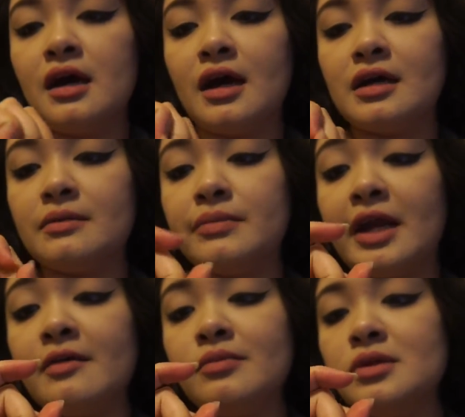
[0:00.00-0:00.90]
But
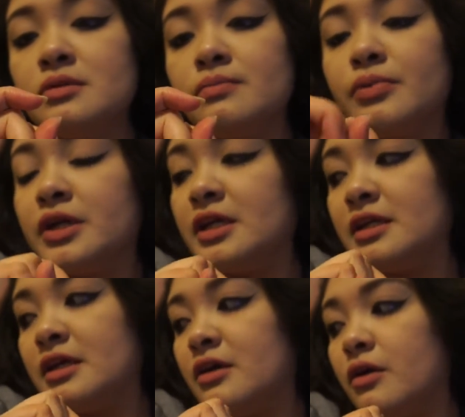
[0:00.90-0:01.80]
I've been
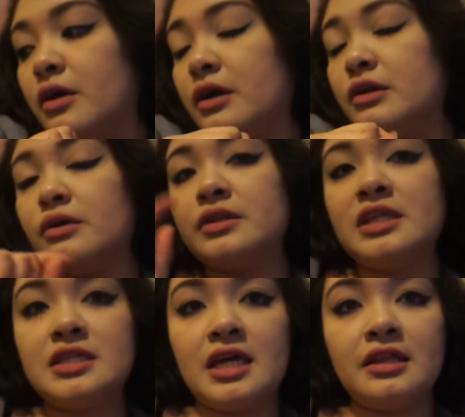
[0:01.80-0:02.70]
putting it on
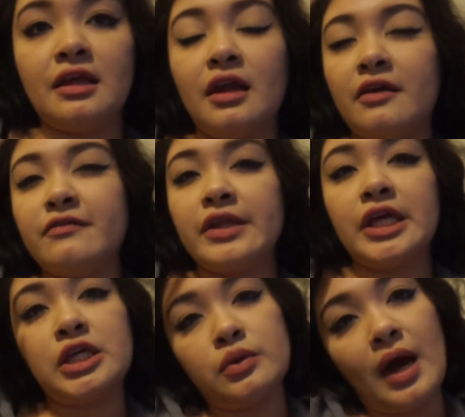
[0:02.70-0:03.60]
the daily, and I feel
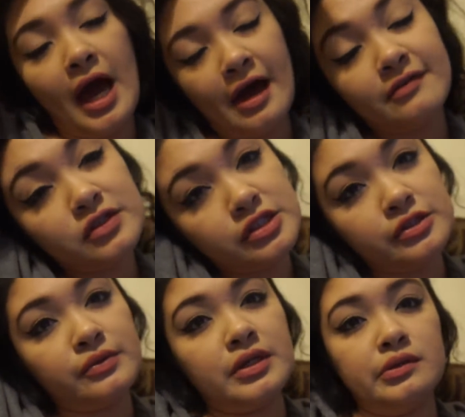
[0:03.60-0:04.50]
like you have
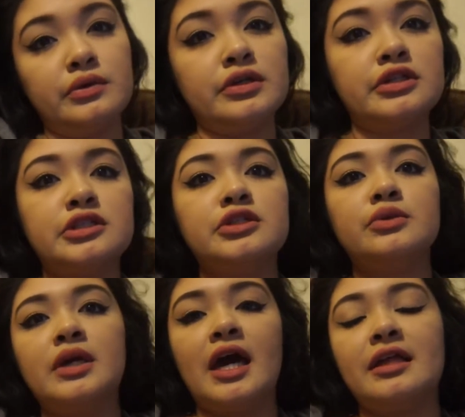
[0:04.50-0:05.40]
to in order
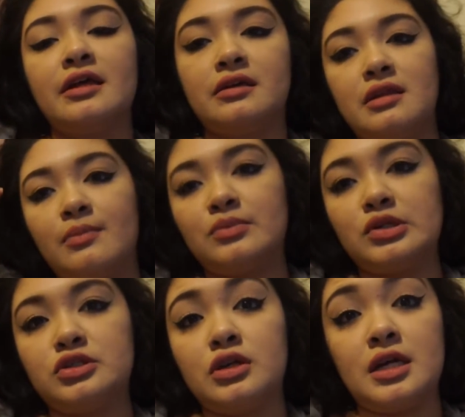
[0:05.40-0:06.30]
to get like that
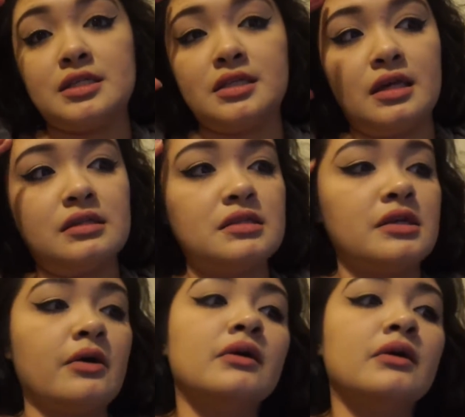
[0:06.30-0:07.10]
moisturized skin. So